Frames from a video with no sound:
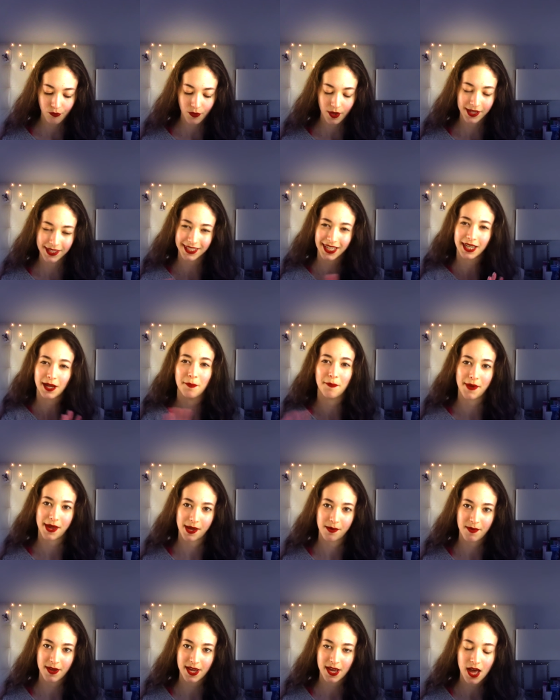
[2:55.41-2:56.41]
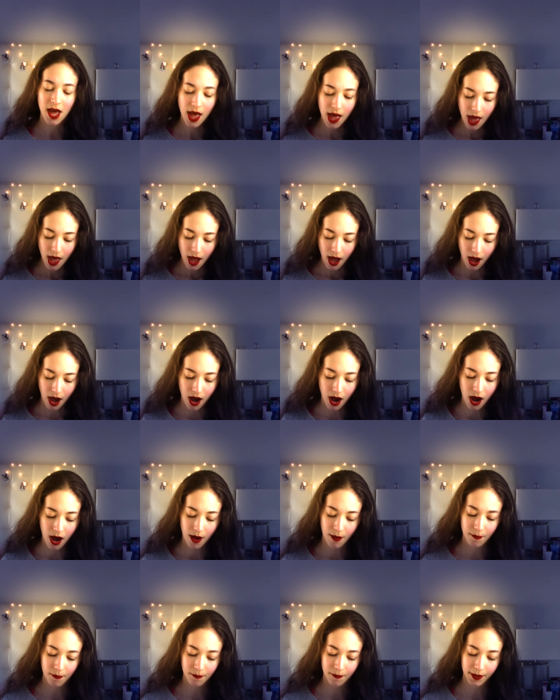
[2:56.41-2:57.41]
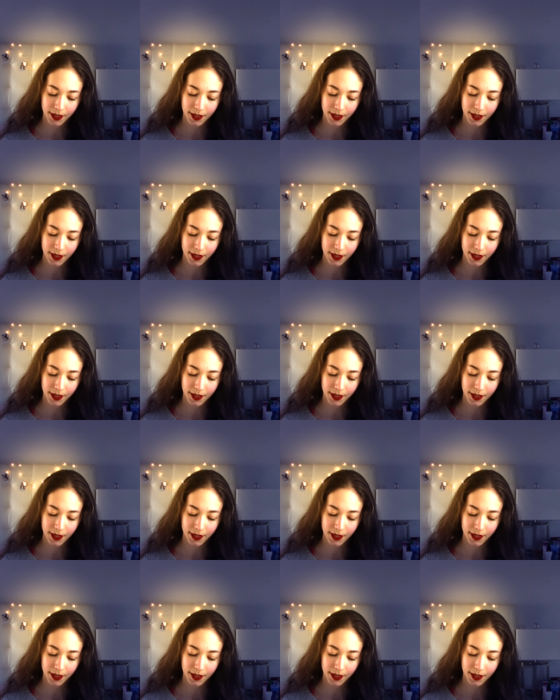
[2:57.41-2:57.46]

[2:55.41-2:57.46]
It's like a maybe. Um,